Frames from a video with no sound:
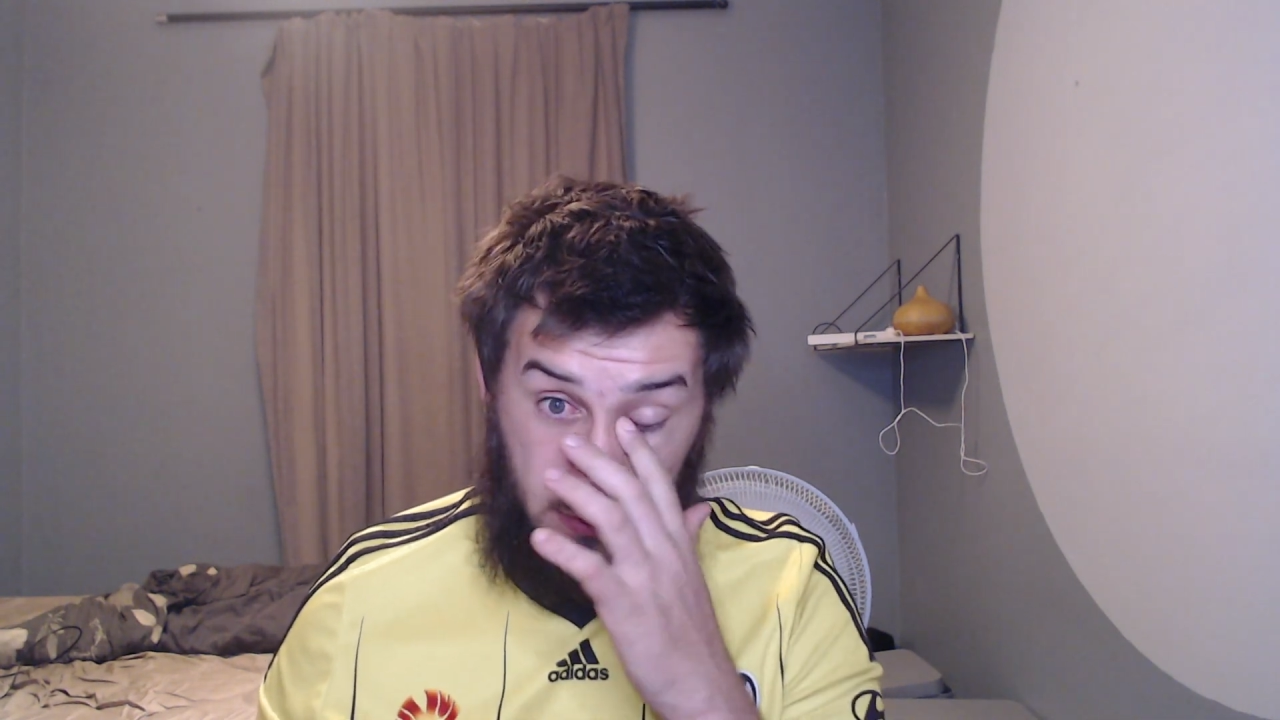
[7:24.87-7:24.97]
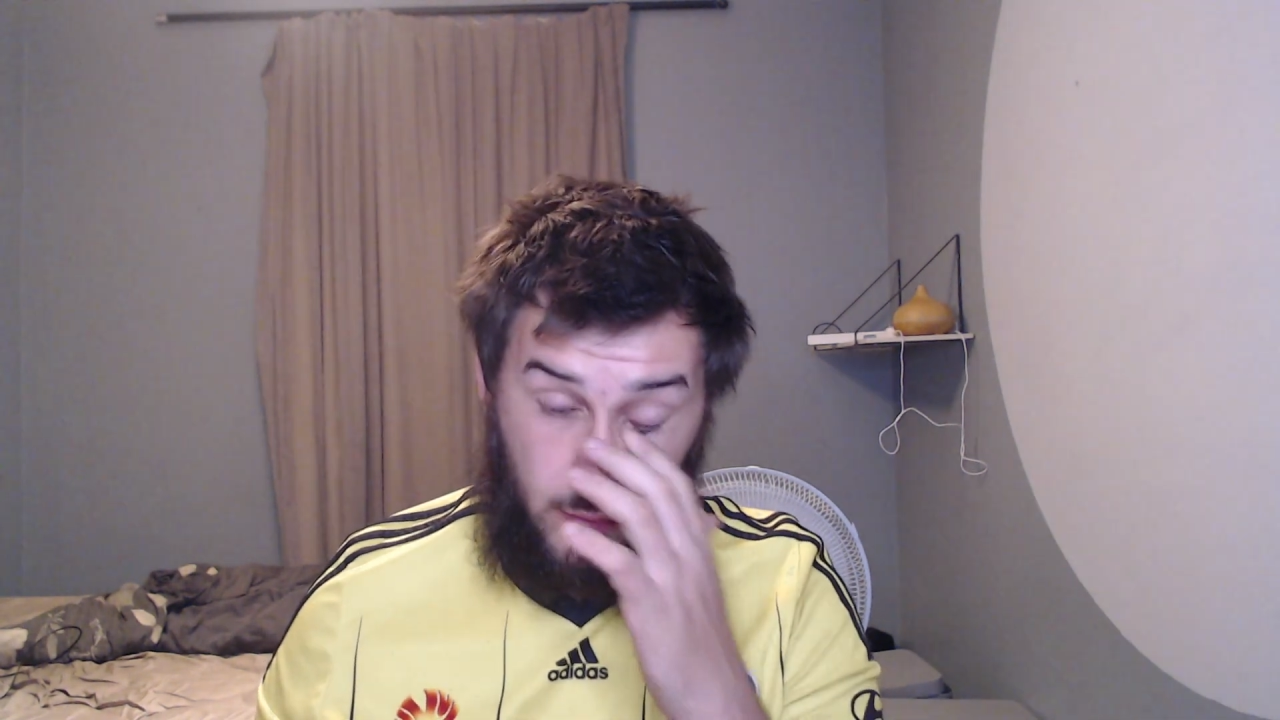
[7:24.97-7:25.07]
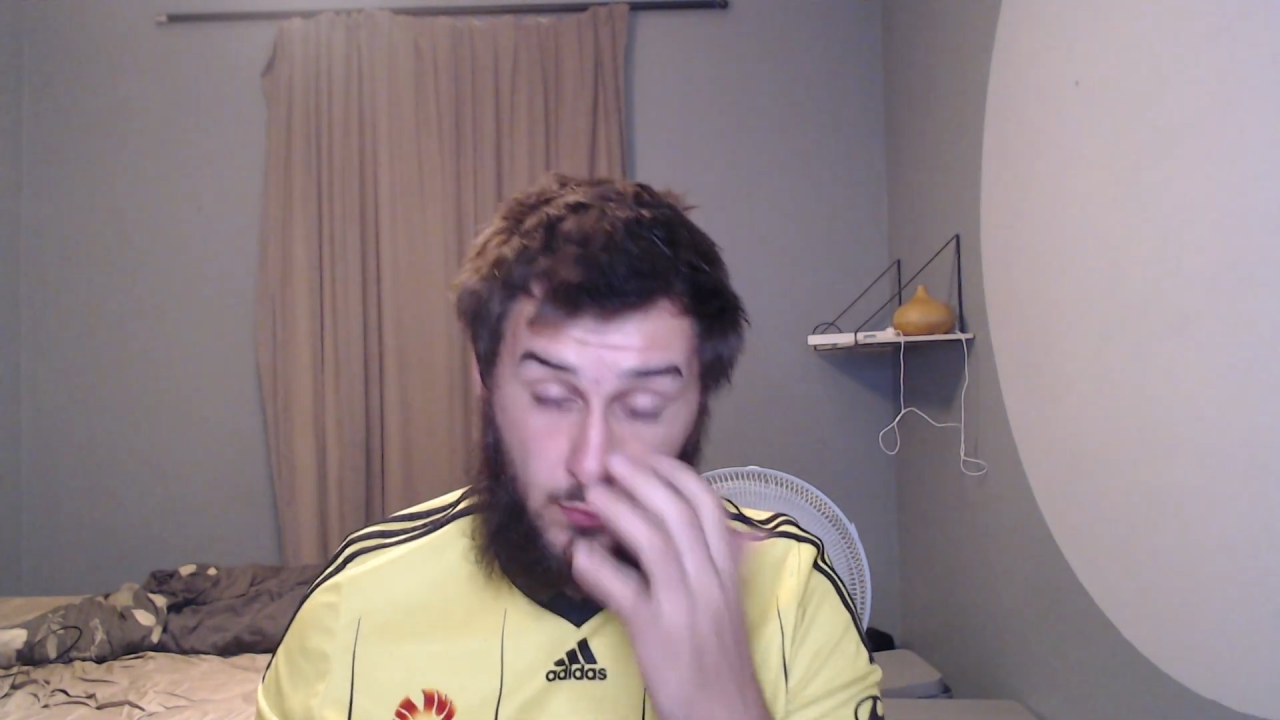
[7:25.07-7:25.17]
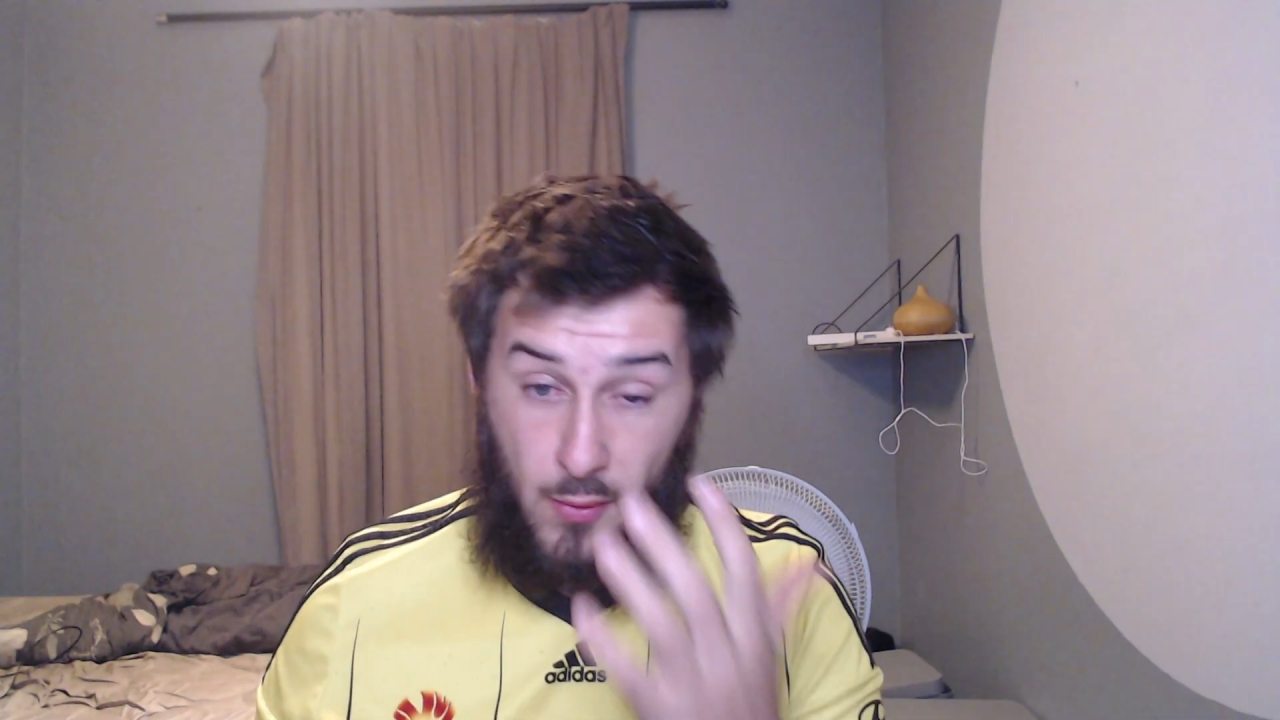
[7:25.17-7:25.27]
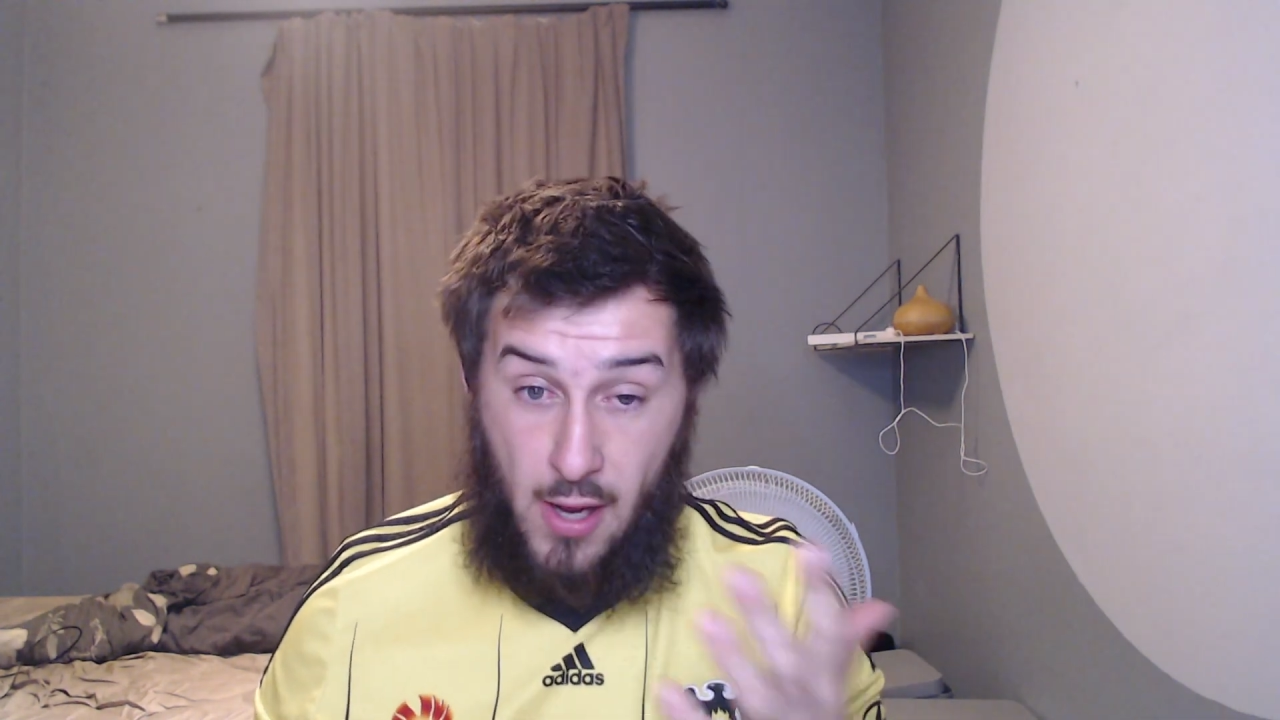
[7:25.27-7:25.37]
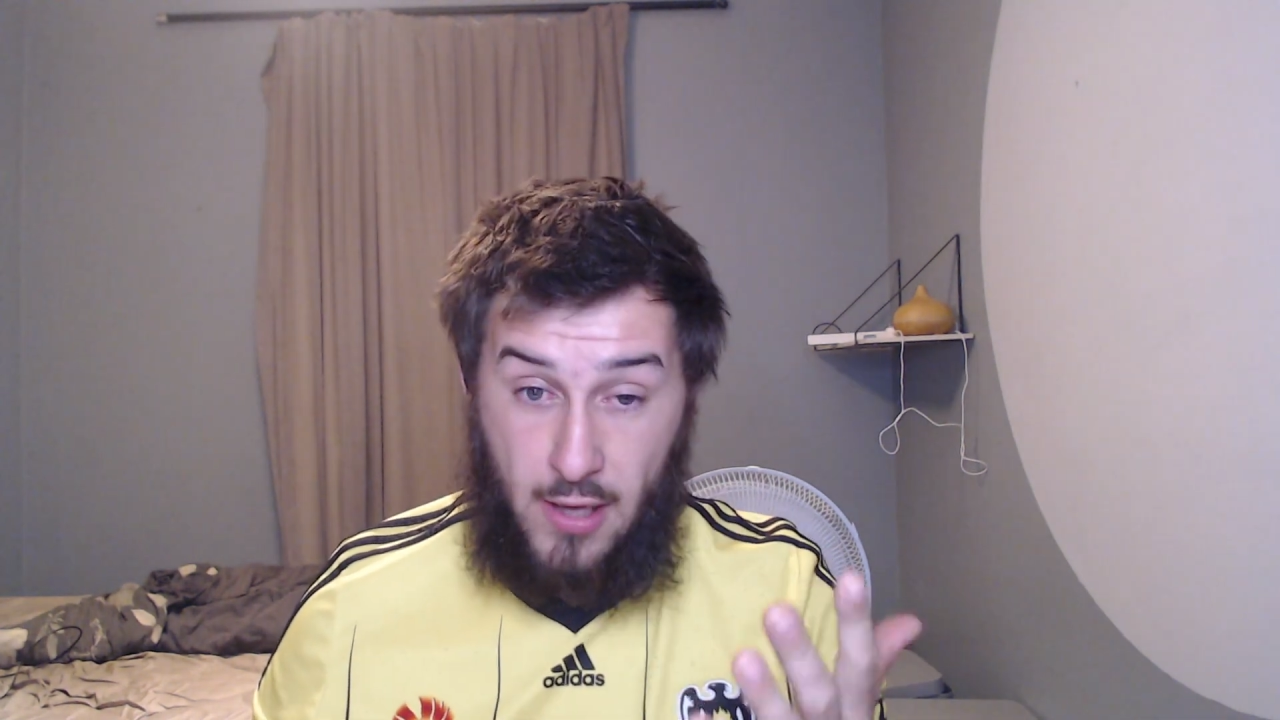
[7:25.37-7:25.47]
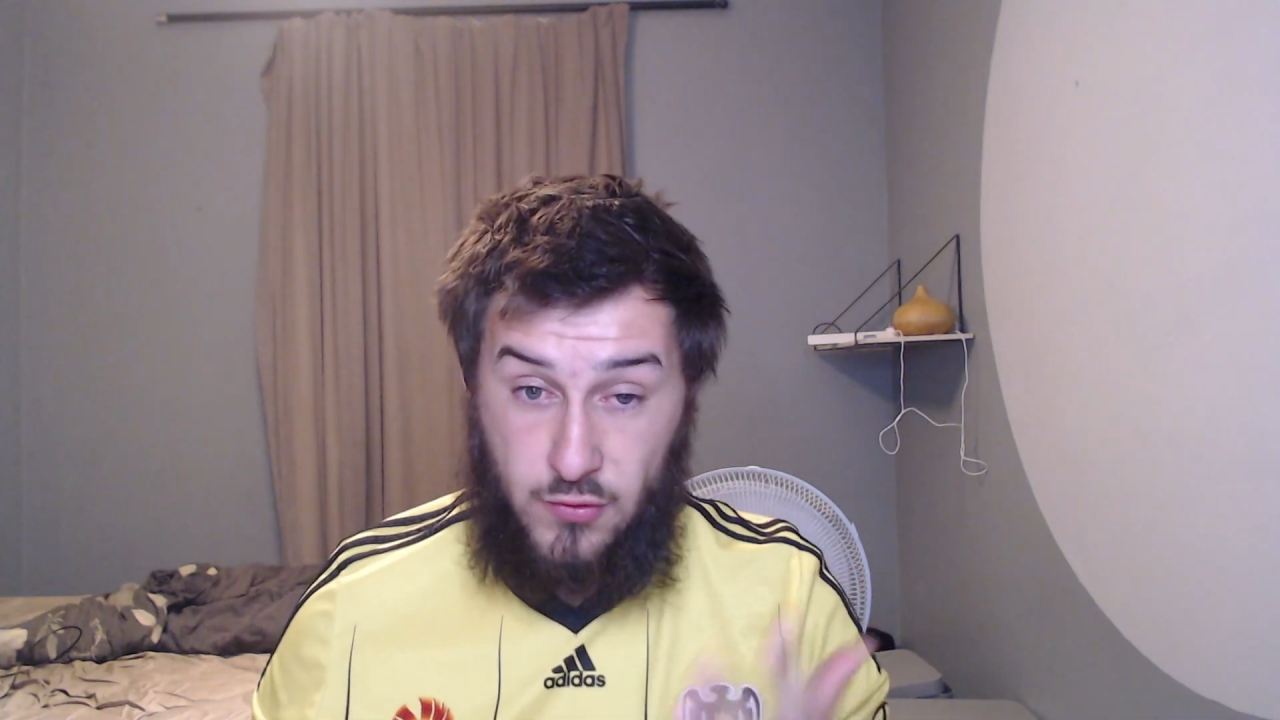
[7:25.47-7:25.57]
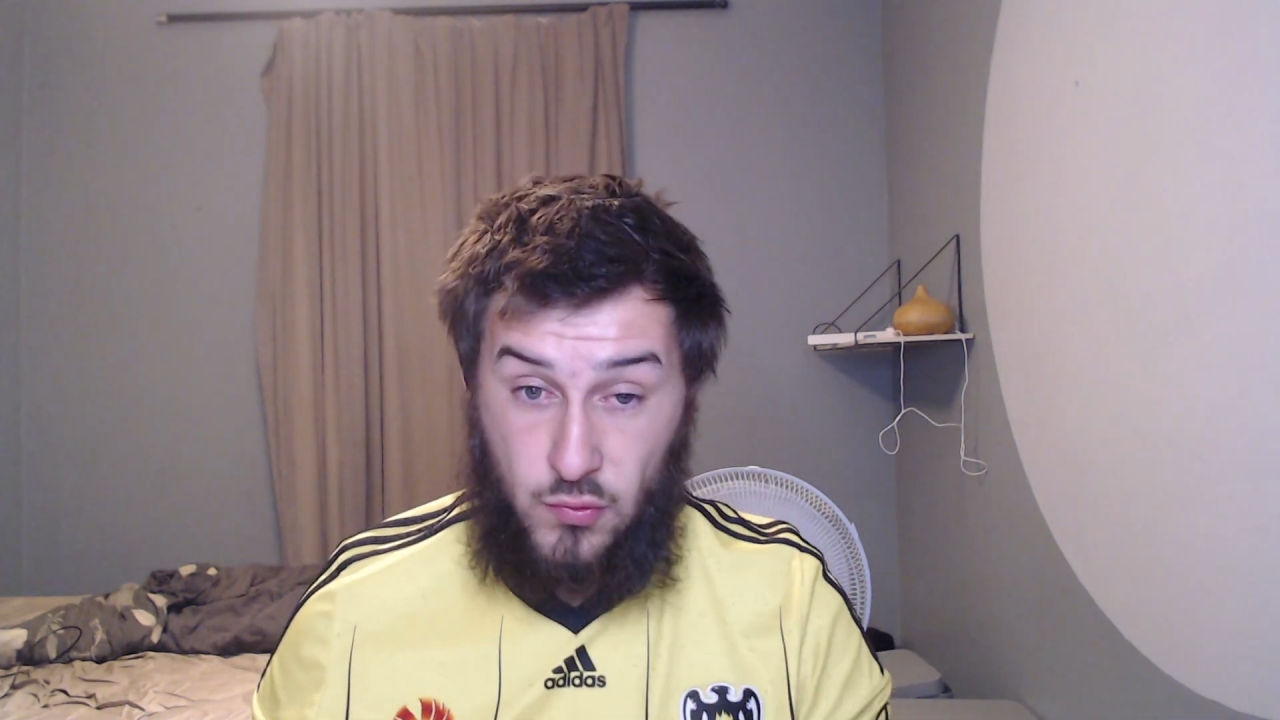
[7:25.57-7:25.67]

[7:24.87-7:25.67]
Well, my eyes